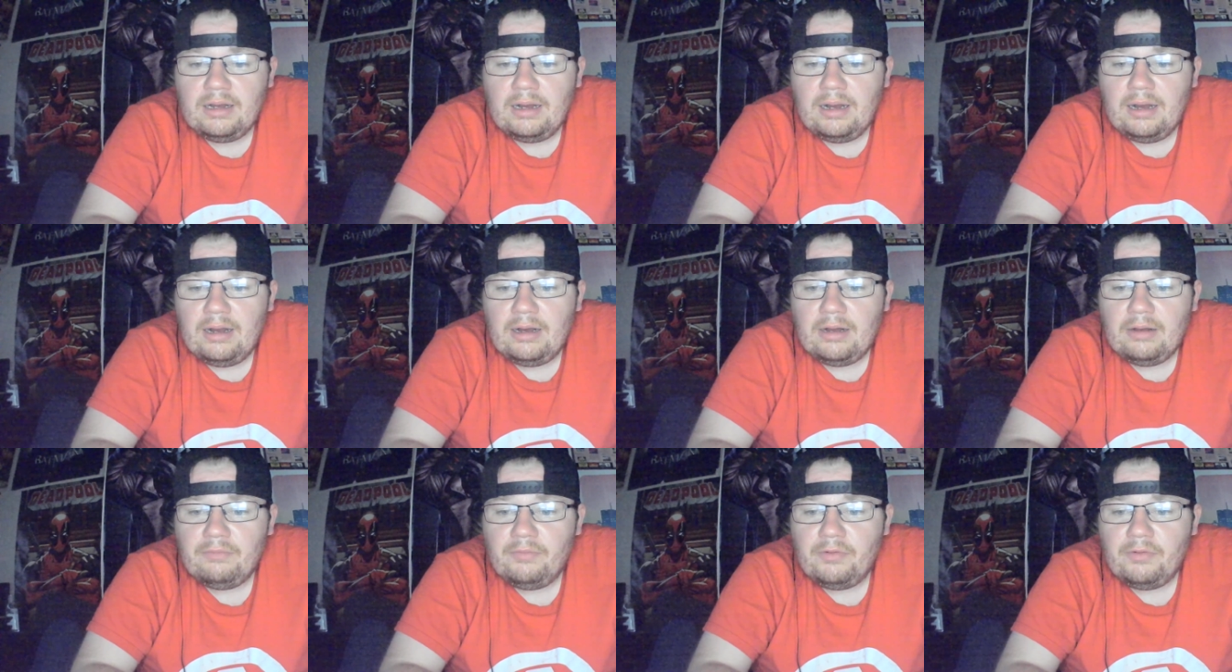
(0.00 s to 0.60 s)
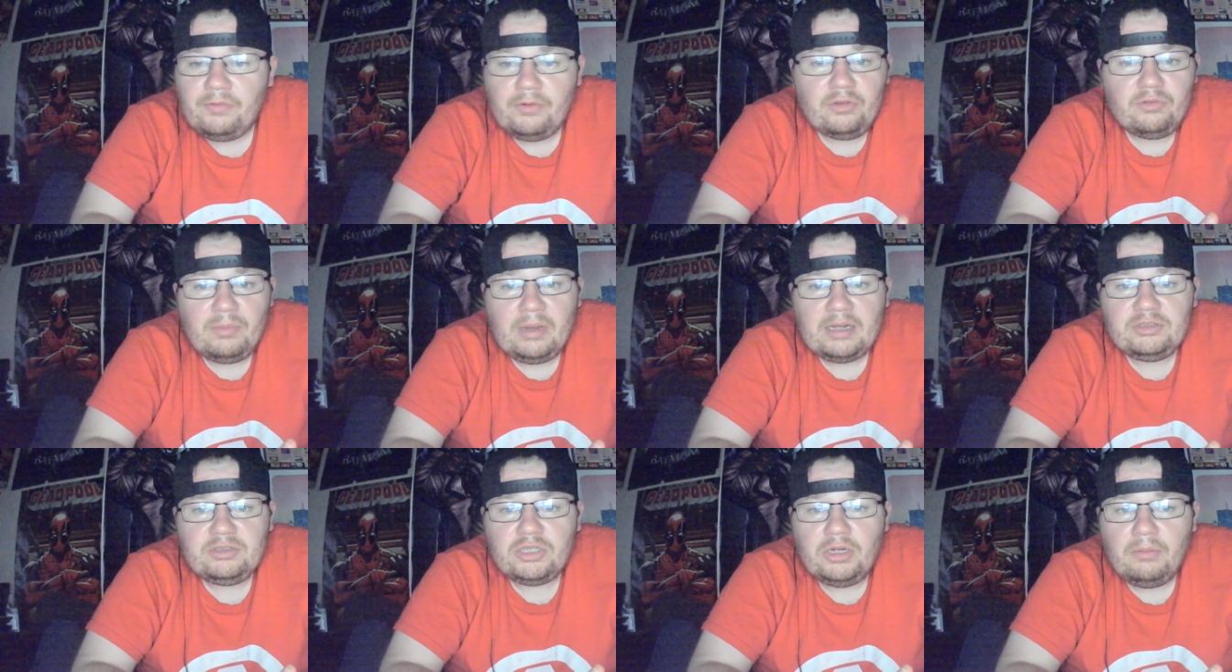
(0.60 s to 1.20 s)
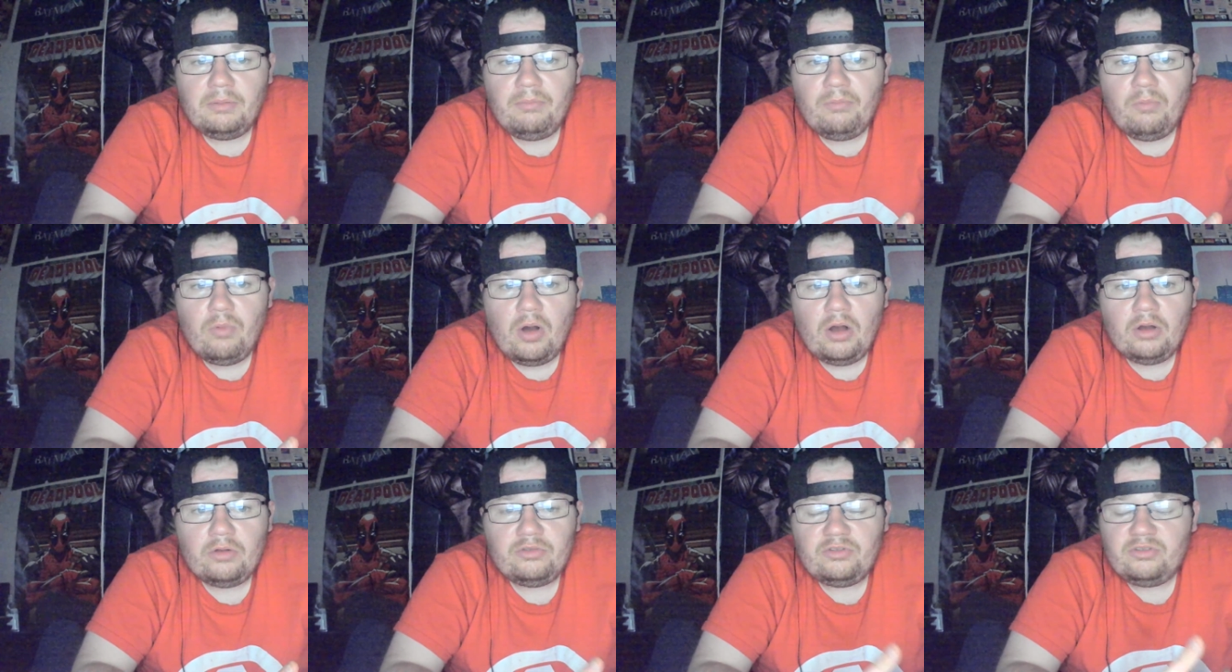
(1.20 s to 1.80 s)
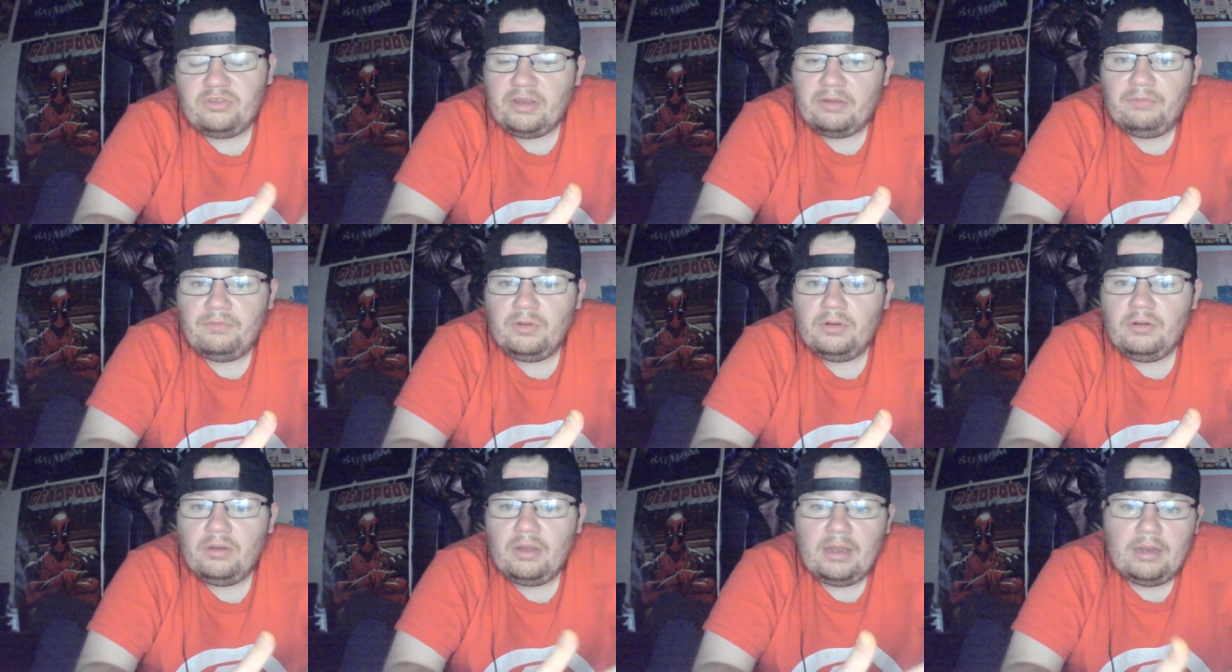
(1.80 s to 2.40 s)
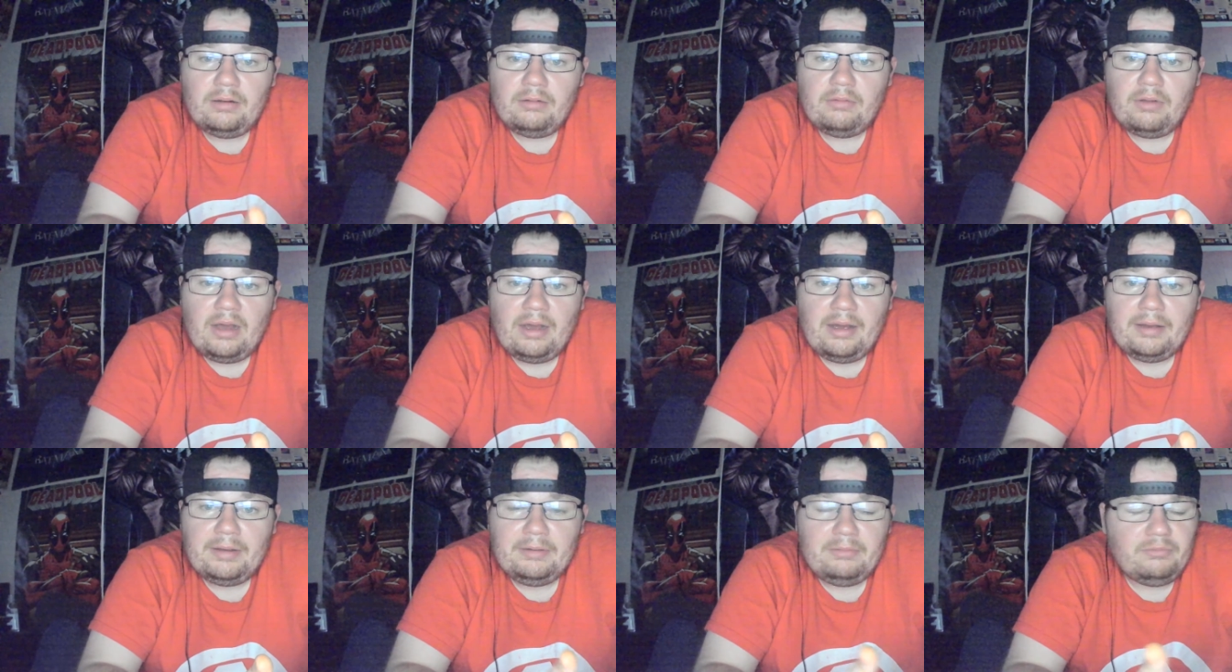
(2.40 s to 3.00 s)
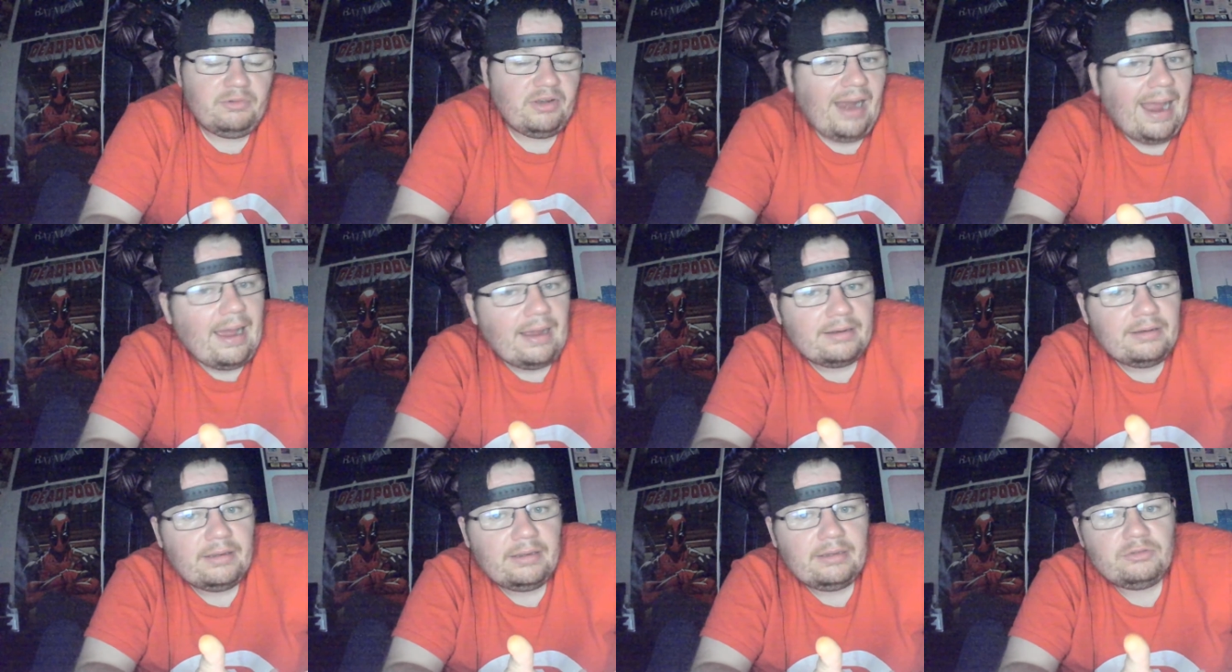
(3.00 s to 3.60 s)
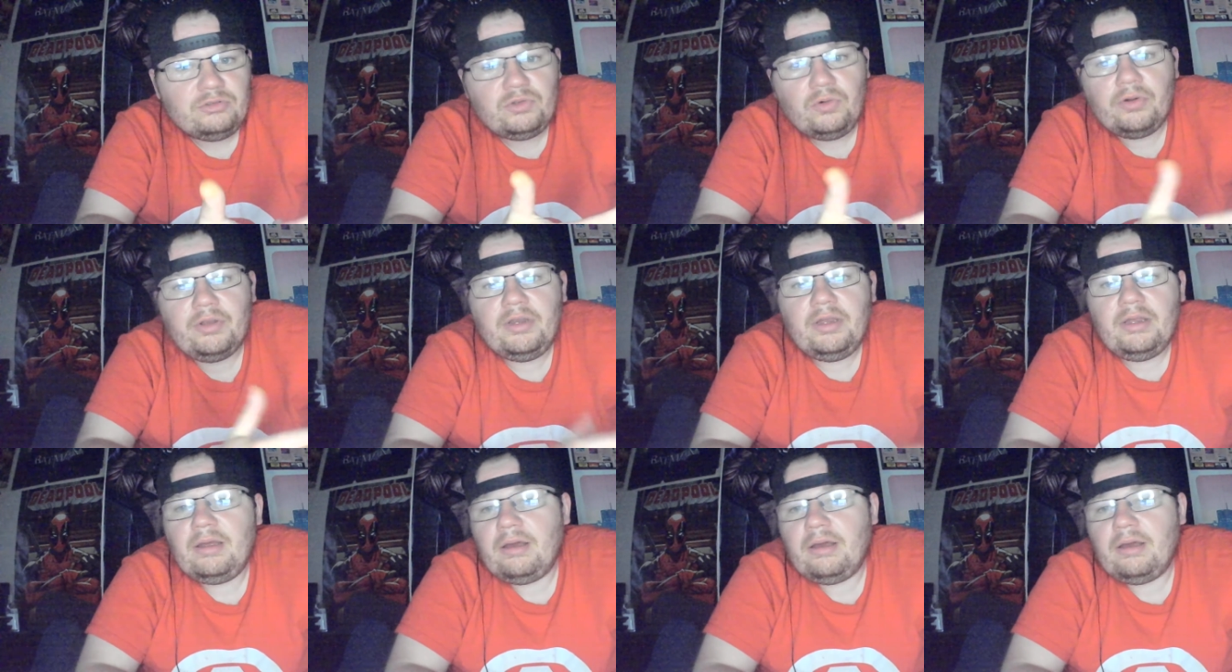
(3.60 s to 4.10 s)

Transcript: The first matchup was different, and I kind of enjoyed it.